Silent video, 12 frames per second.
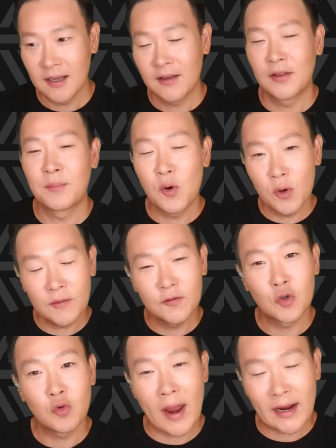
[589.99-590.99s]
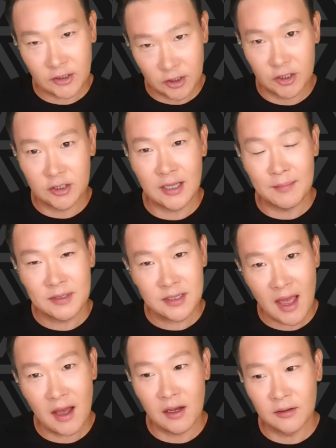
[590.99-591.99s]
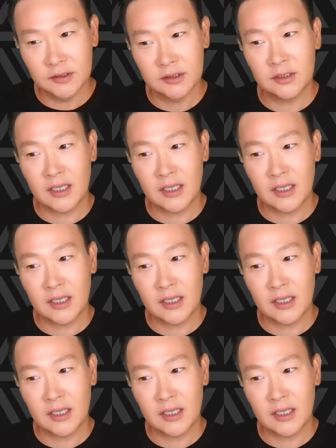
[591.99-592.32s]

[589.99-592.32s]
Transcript: the board of directors themselves